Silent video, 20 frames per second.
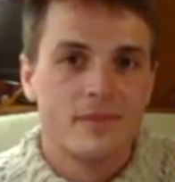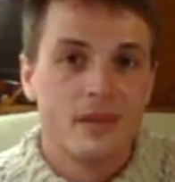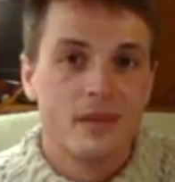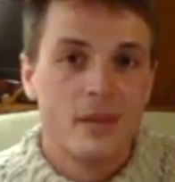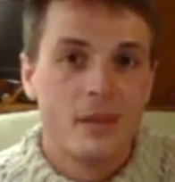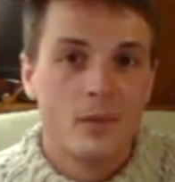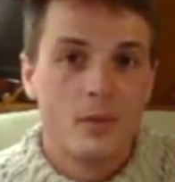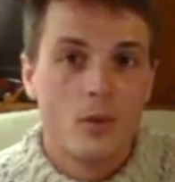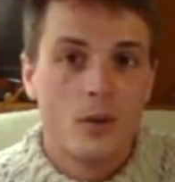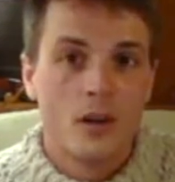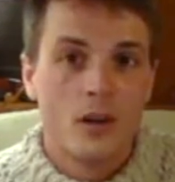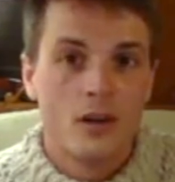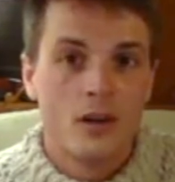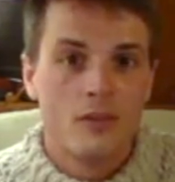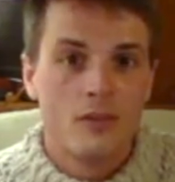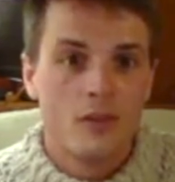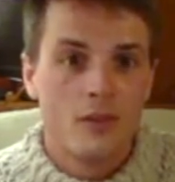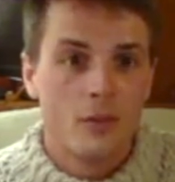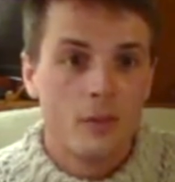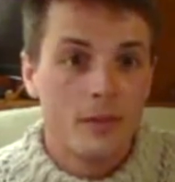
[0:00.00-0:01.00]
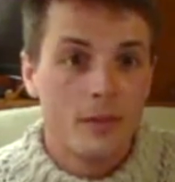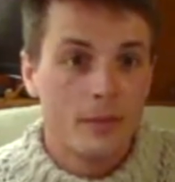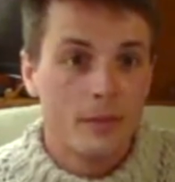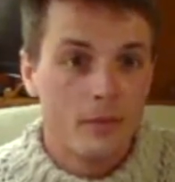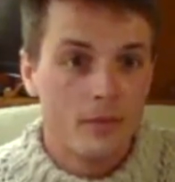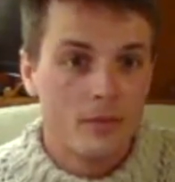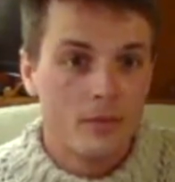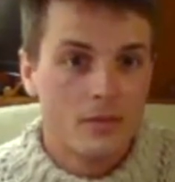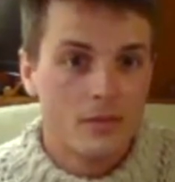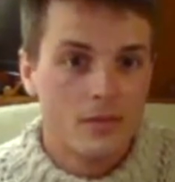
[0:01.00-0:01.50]
Become aware of all the
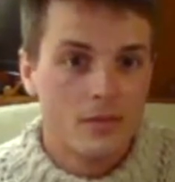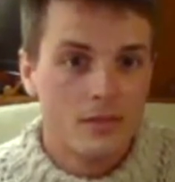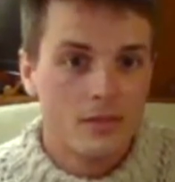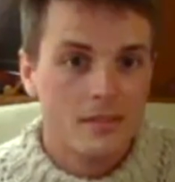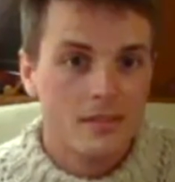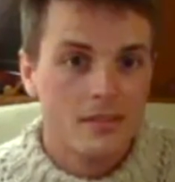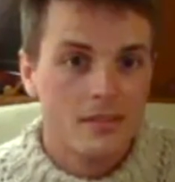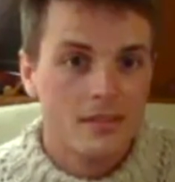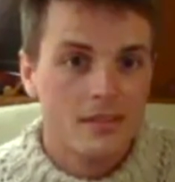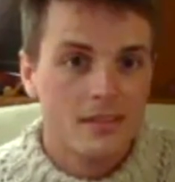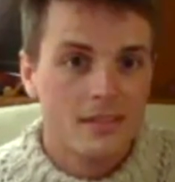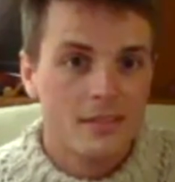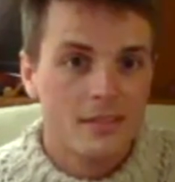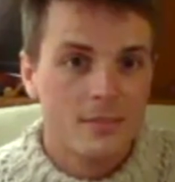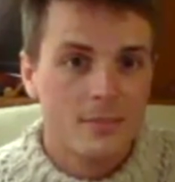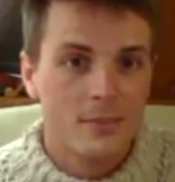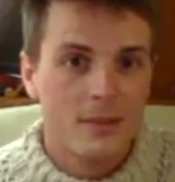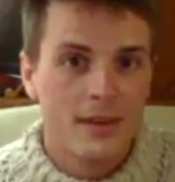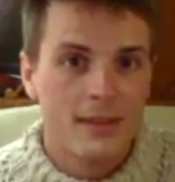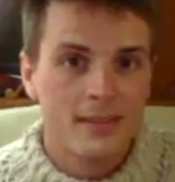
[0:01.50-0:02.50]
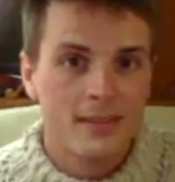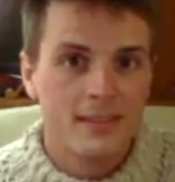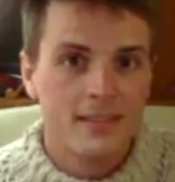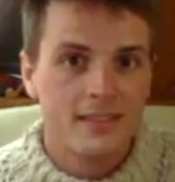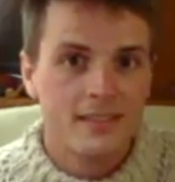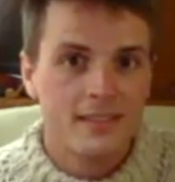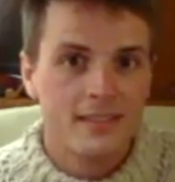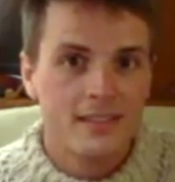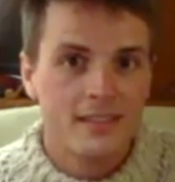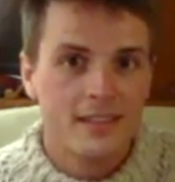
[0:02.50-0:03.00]
people
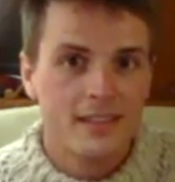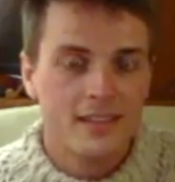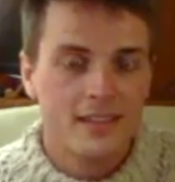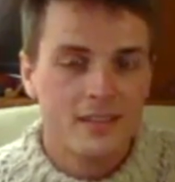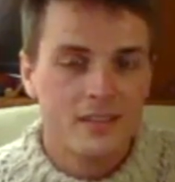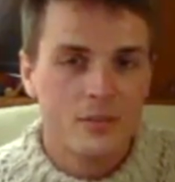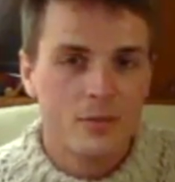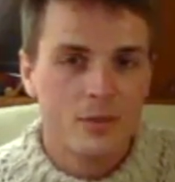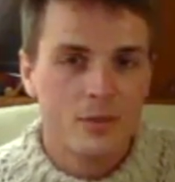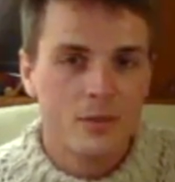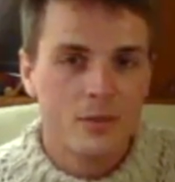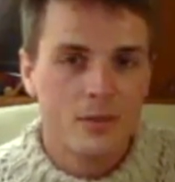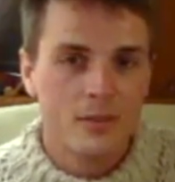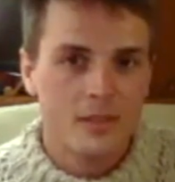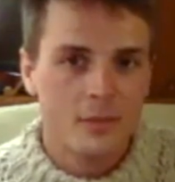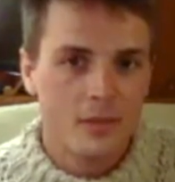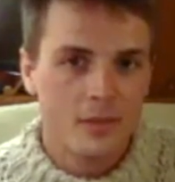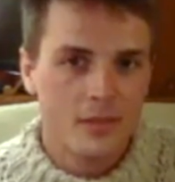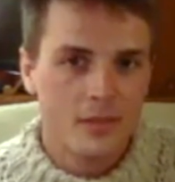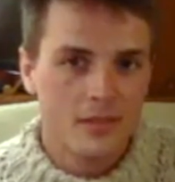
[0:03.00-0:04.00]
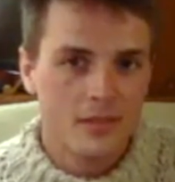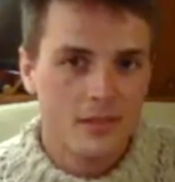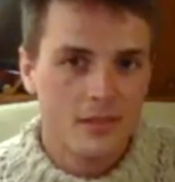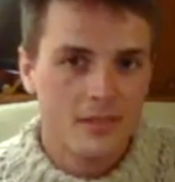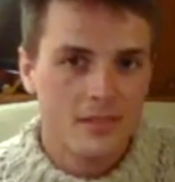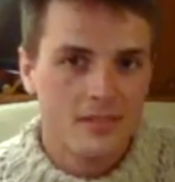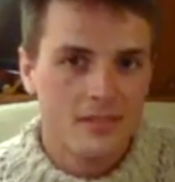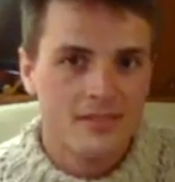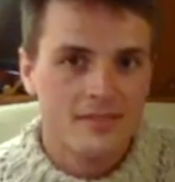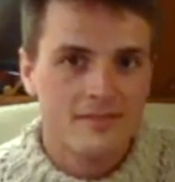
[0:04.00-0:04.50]
practicing remotely with
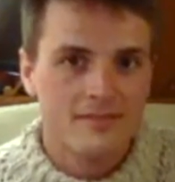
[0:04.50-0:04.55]
you.